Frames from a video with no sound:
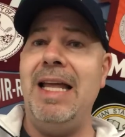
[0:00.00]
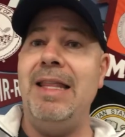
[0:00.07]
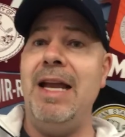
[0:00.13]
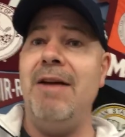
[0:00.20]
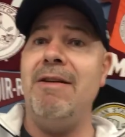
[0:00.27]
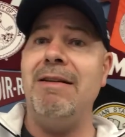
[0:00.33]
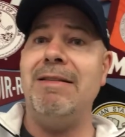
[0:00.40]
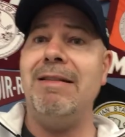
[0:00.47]
and
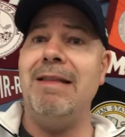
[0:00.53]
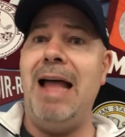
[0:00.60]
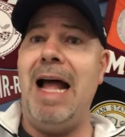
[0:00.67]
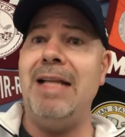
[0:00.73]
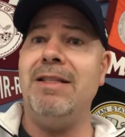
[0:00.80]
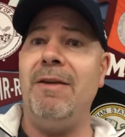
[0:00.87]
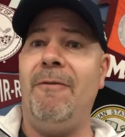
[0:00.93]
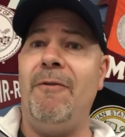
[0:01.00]
there is
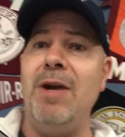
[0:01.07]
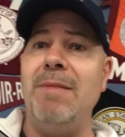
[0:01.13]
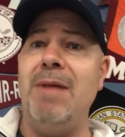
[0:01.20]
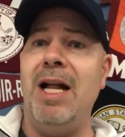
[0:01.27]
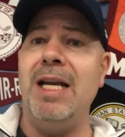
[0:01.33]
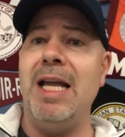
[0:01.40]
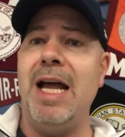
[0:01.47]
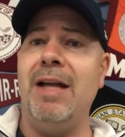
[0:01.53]
lots of free
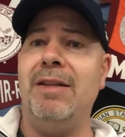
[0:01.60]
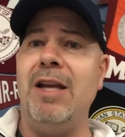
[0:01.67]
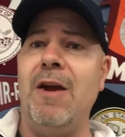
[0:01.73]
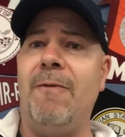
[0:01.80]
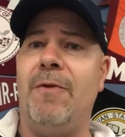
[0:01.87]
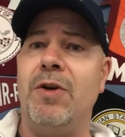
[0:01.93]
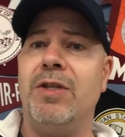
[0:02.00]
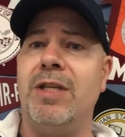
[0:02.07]
money out
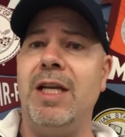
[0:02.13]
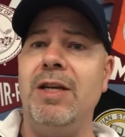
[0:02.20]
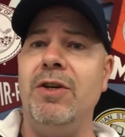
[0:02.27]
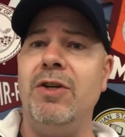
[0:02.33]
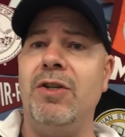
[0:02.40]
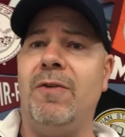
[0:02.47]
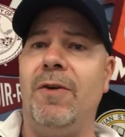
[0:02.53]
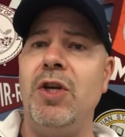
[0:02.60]
there for
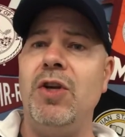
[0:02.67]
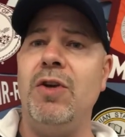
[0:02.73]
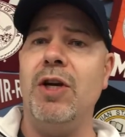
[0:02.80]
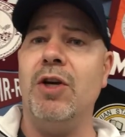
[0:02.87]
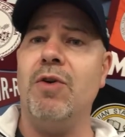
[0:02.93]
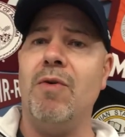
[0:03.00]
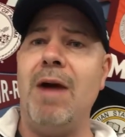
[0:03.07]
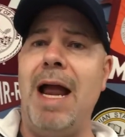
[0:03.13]
seniors for you to
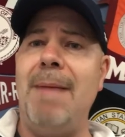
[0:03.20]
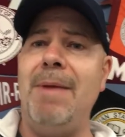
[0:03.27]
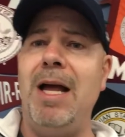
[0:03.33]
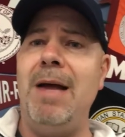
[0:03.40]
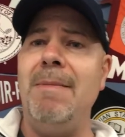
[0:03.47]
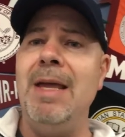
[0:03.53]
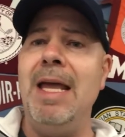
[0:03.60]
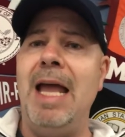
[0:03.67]
grab
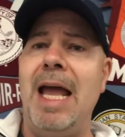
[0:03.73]
up